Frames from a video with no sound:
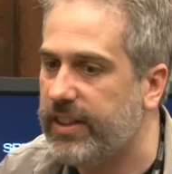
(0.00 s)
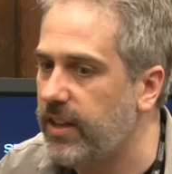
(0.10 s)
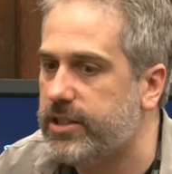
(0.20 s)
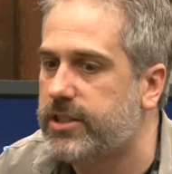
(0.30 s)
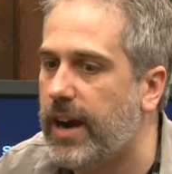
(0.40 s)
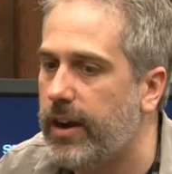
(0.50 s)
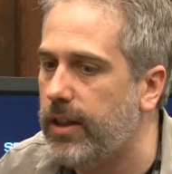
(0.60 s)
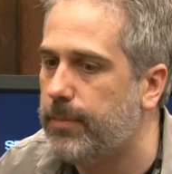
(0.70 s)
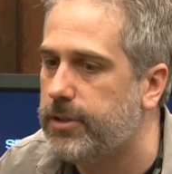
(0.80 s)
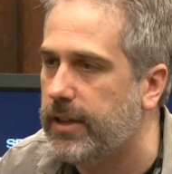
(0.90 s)
think it's
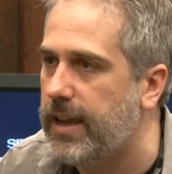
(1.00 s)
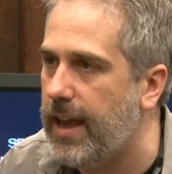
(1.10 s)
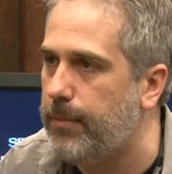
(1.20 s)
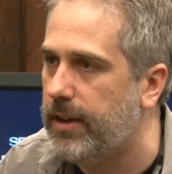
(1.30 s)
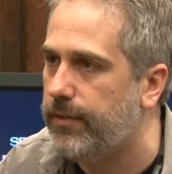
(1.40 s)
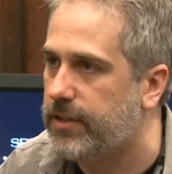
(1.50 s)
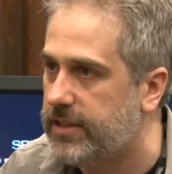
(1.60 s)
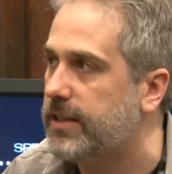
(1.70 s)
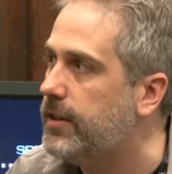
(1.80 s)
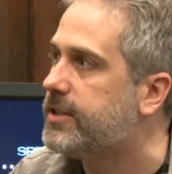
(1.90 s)
entirely up to the game, and
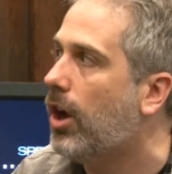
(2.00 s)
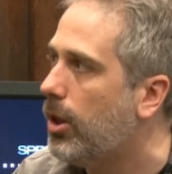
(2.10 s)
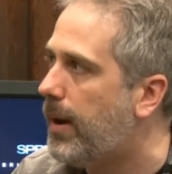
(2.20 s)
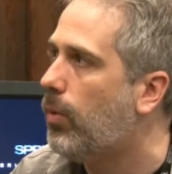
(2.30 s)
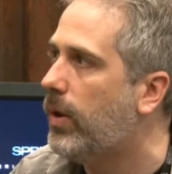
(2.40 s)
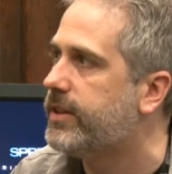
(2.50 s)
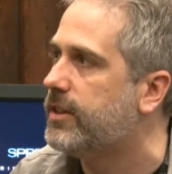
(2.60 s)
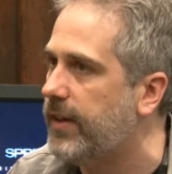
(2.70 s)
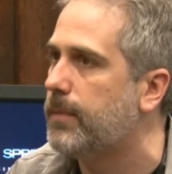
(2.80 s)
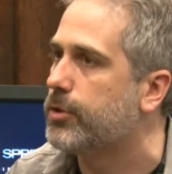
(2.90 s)
it's all about what the
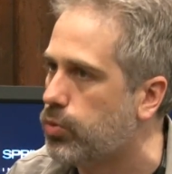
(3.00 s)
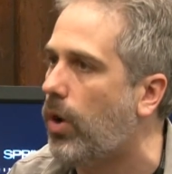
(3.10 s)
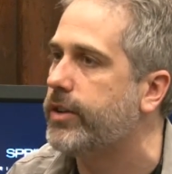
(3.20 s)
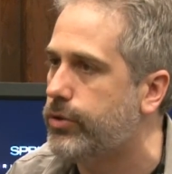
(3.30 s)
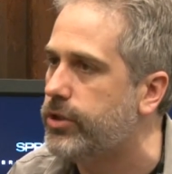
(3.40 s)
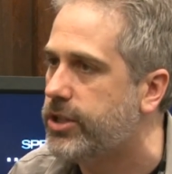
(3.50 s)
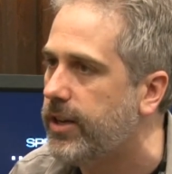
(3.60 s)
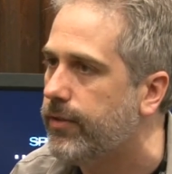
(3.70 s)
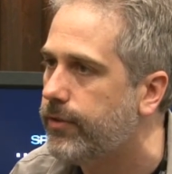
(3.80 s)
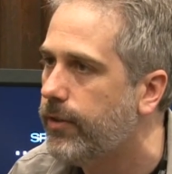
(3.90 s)
developers want to achieve.